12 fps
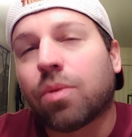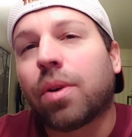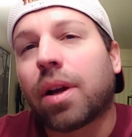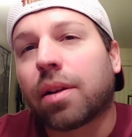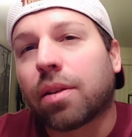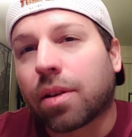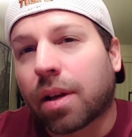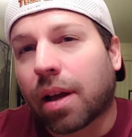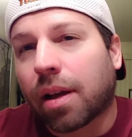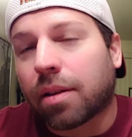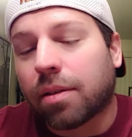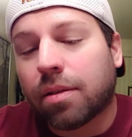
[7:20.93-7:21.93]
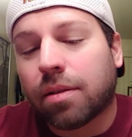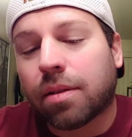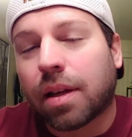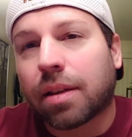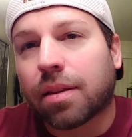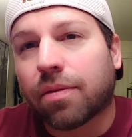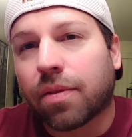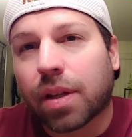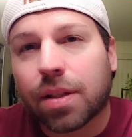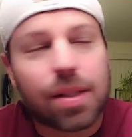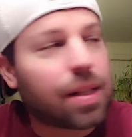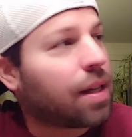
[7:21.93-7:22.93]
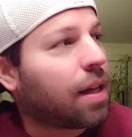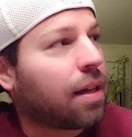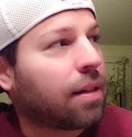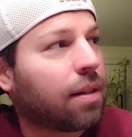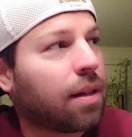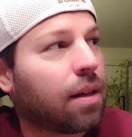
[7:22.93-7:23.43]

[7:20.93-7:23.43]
regular kind, not the fancy kind.